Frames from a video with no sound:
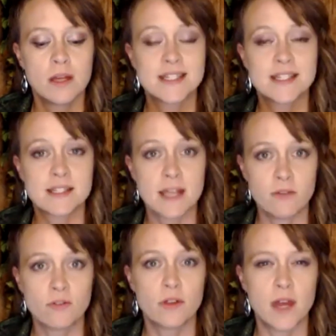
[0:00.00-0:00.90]

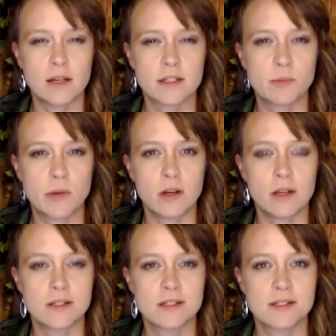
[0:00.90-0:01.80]
savor that
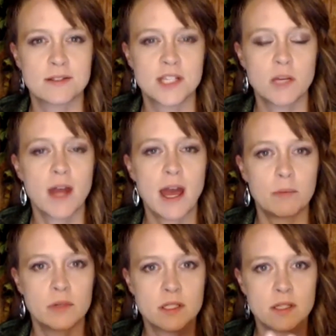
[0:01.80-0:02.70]
experience. See what
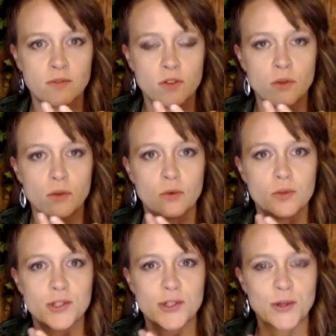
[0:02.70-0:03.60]
happens if you
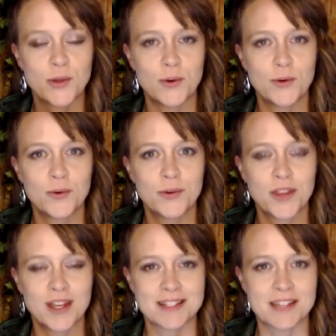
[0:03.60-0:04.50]
slow
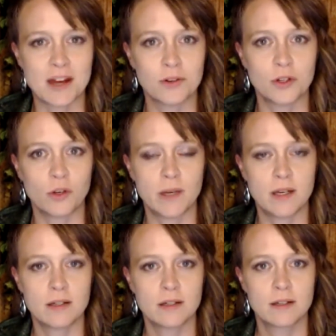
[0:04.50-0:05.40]
things down a little
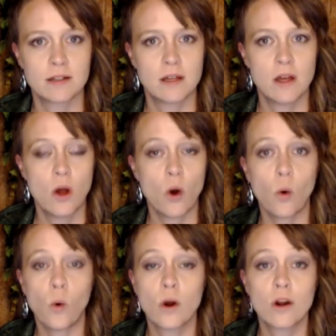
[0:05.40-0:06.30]
bit,
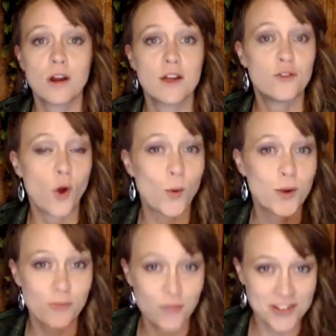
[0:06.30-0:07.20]
or if you
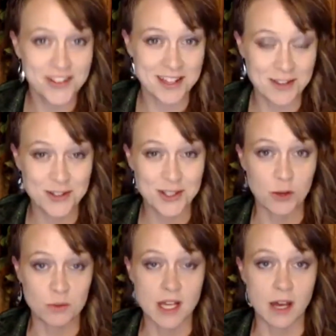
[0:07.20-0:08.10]
already feel like you've
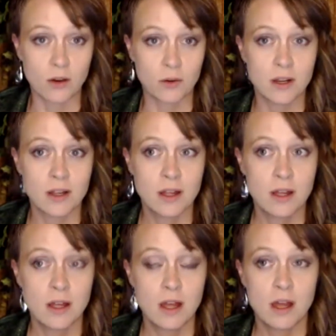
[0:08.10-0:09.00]
slowed down.
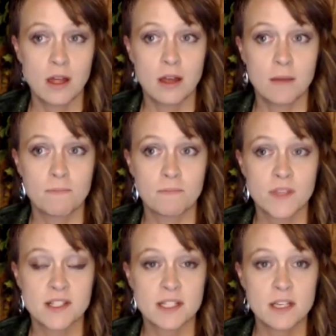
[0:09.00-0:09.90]

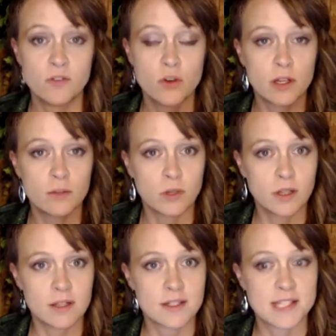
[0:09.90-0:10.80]
See if you can
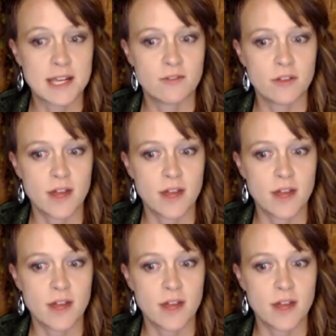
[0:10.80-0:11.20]
really savor